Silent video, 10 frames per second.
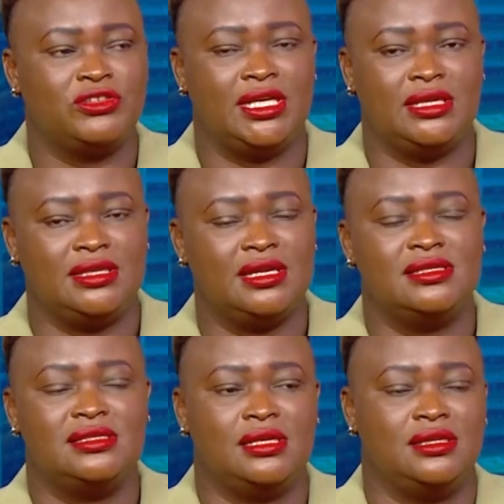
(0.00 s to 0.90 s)

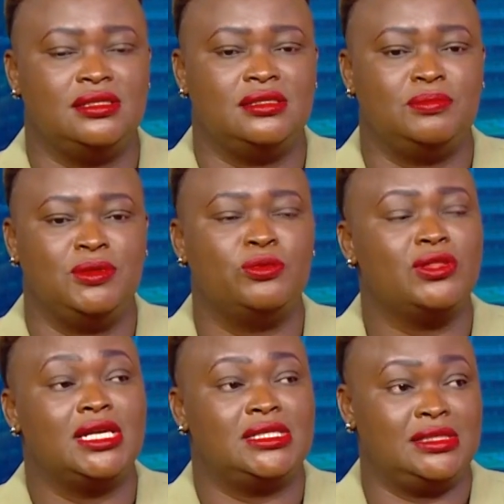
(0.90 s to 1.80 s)
Kenyans and people
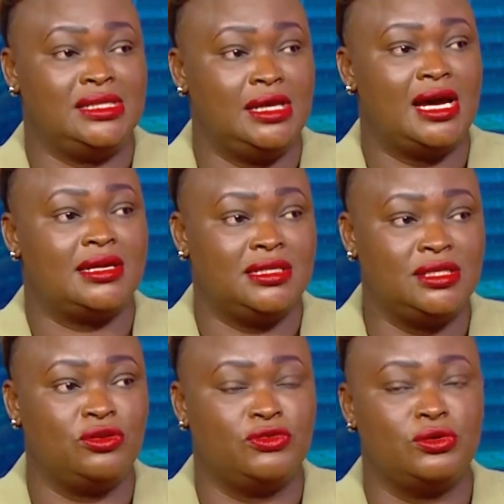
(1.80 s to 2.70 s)
that are in
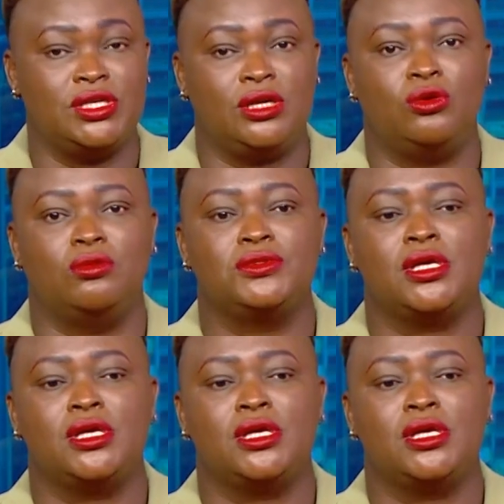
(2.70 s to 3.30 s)
need of owning homes.